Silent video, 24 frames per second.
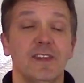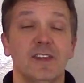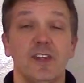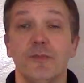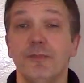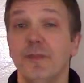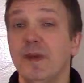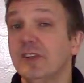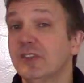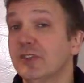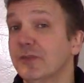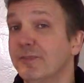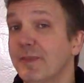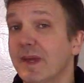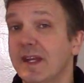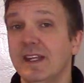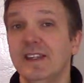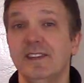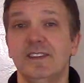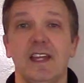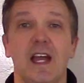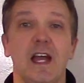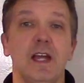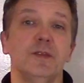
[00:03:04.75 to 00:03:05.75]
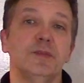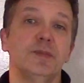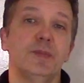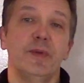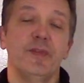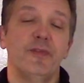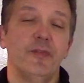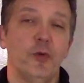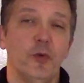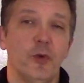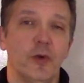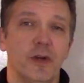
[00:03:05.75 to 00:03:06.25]
as I've mentioned many times
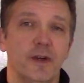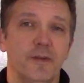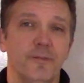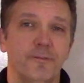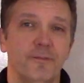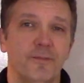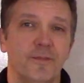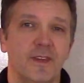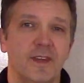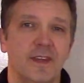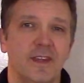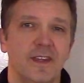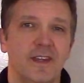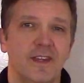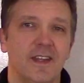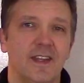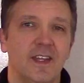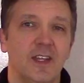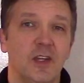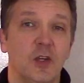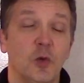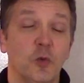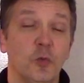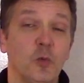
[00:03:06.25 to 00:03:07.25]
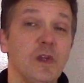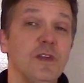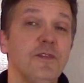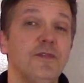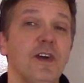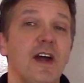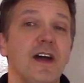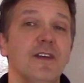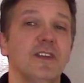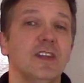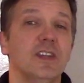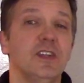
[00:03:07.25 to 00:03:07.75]
before, we
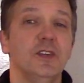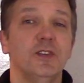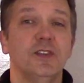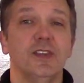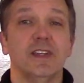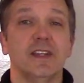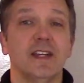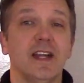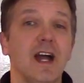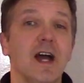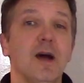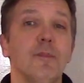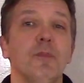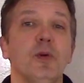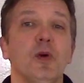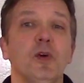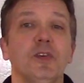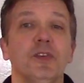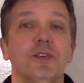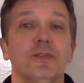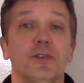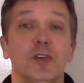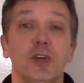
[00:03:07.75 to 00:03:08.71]
found that using compost,